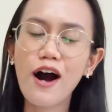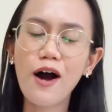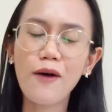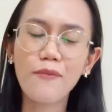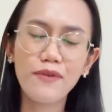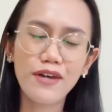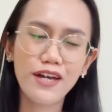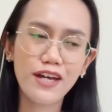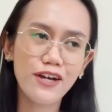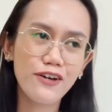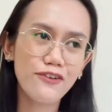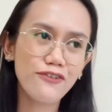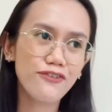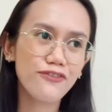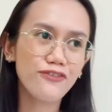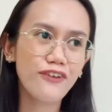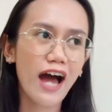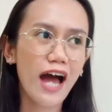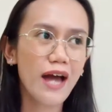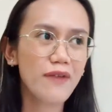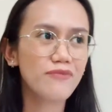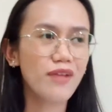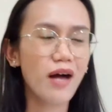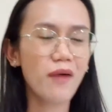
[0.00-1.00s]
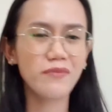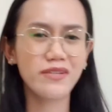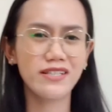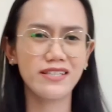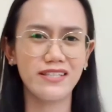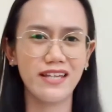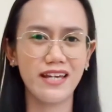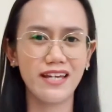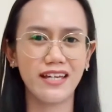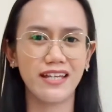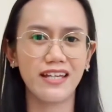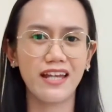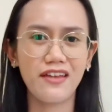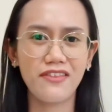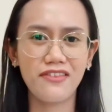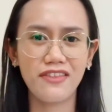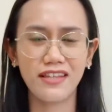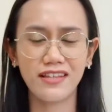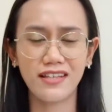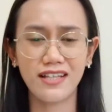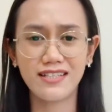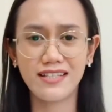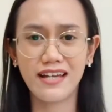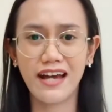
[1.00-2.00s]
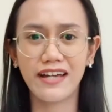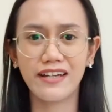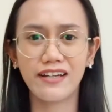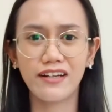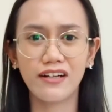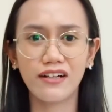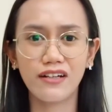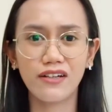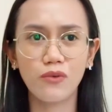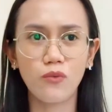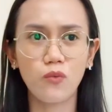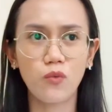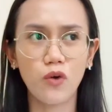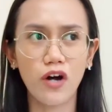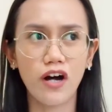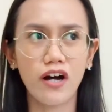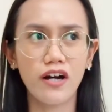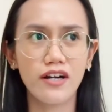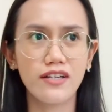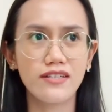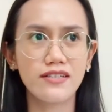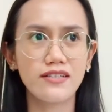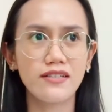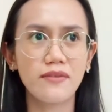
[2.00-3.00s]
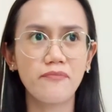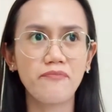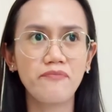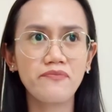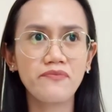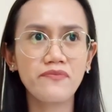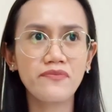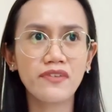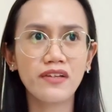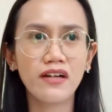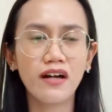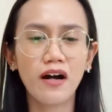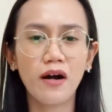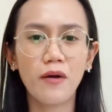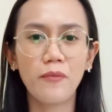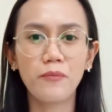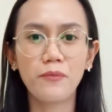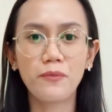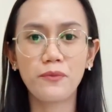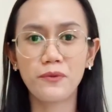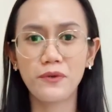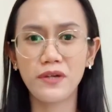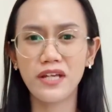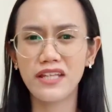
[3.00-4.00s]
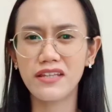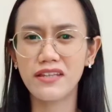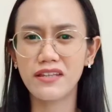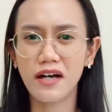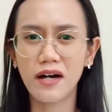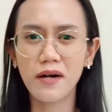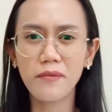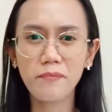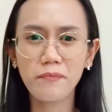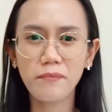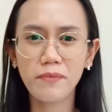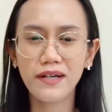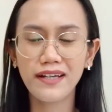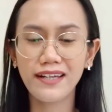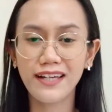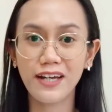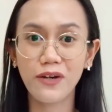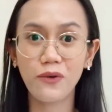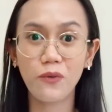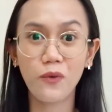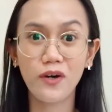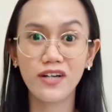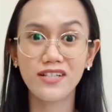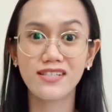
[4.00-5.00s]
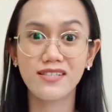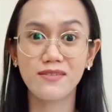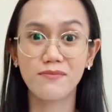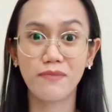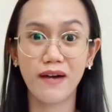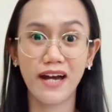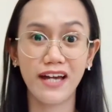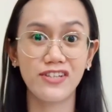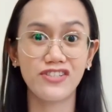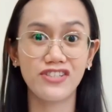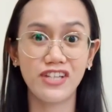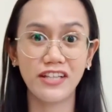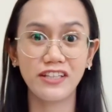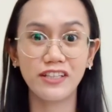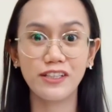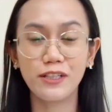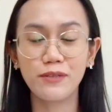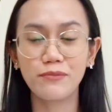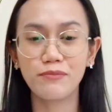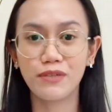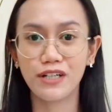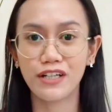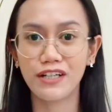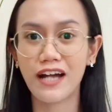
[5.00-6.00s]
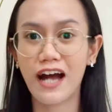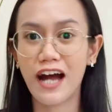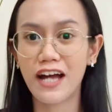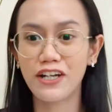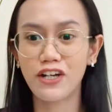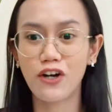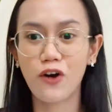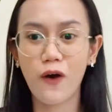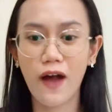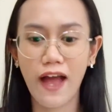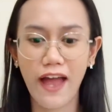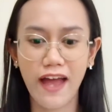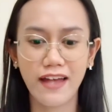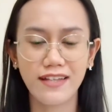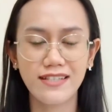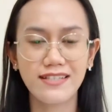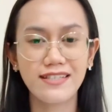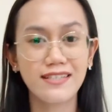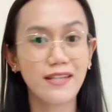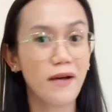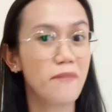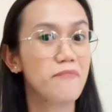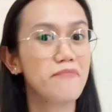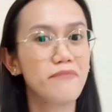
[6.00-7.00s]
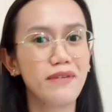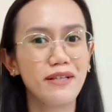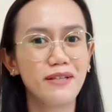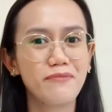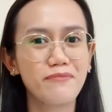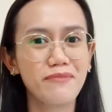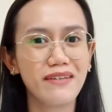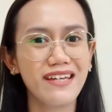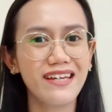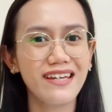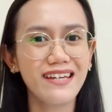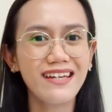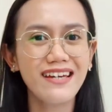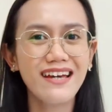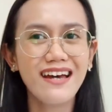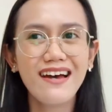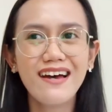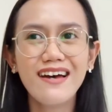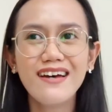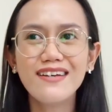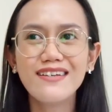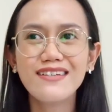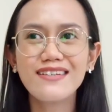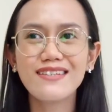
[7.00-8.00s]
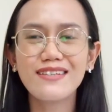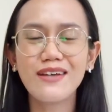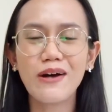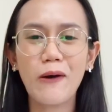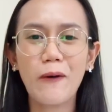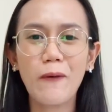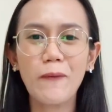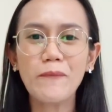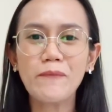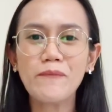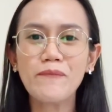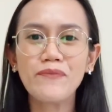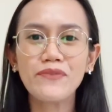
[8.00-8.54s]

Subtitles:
if I'm not mistaken, I think the title was Prenup. It was by Jenlyn Mercado and Sam Milby. So